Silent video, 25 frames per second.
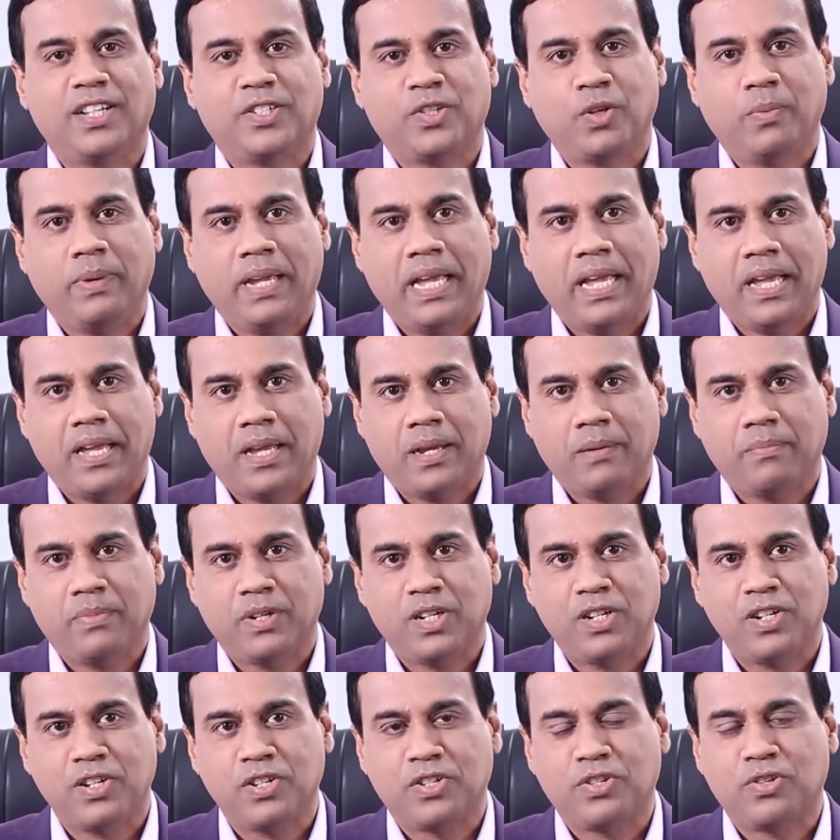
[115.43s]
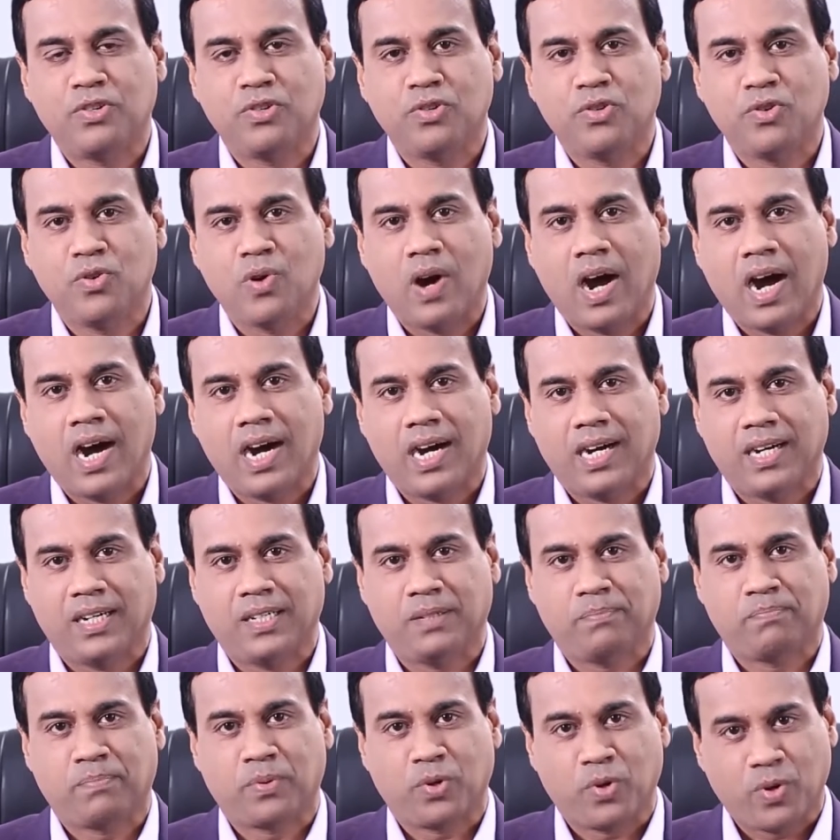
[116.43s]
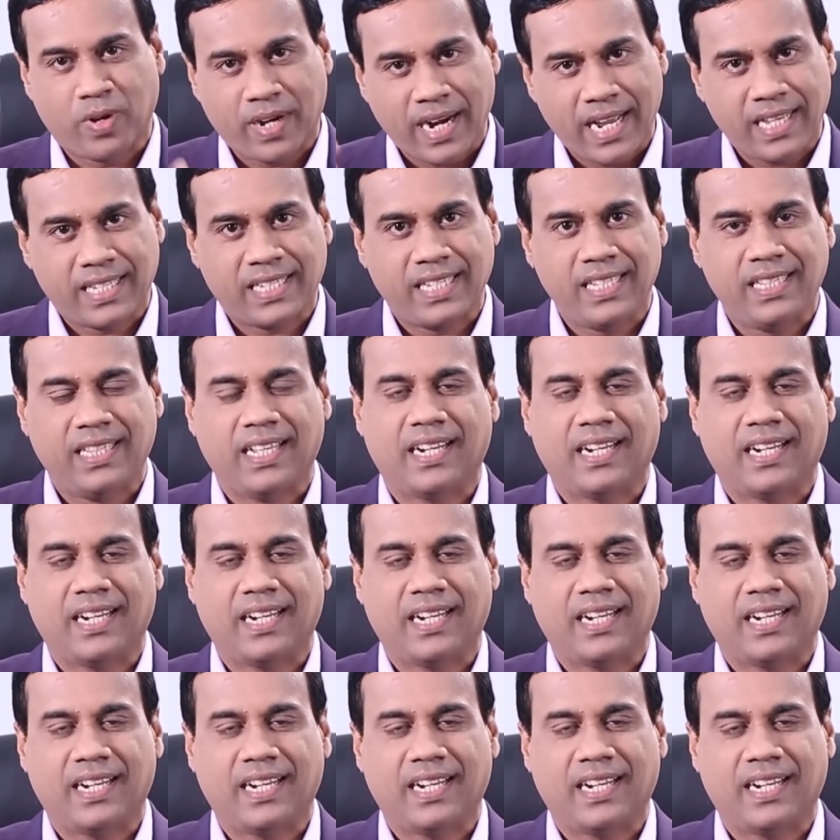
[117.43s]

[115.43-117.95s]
to be able to progress